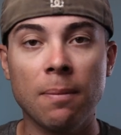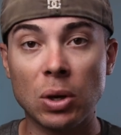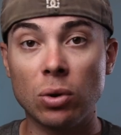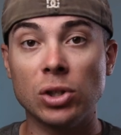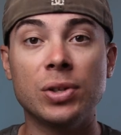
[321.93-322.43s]

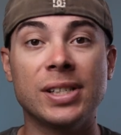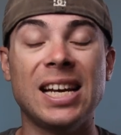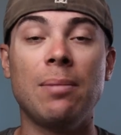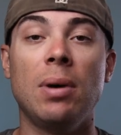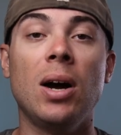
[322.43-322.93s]
because you
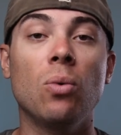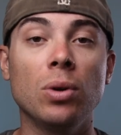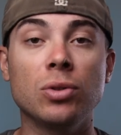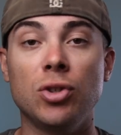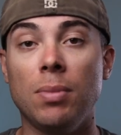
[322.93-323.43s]
somehow
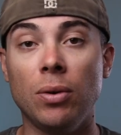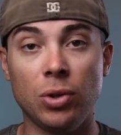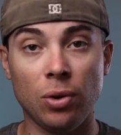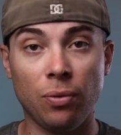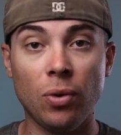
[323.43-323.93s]
want to
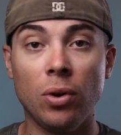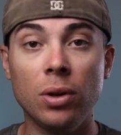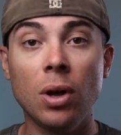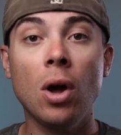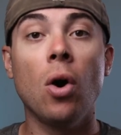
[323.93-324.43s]
mount your
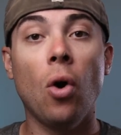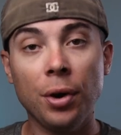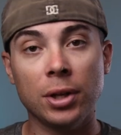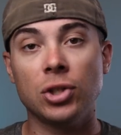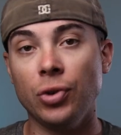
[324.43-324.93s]
phone
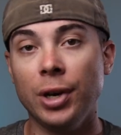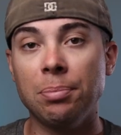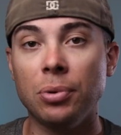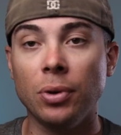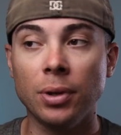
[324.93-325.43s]
on a
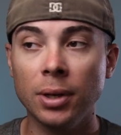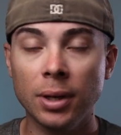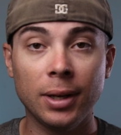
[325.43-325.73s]
tripod.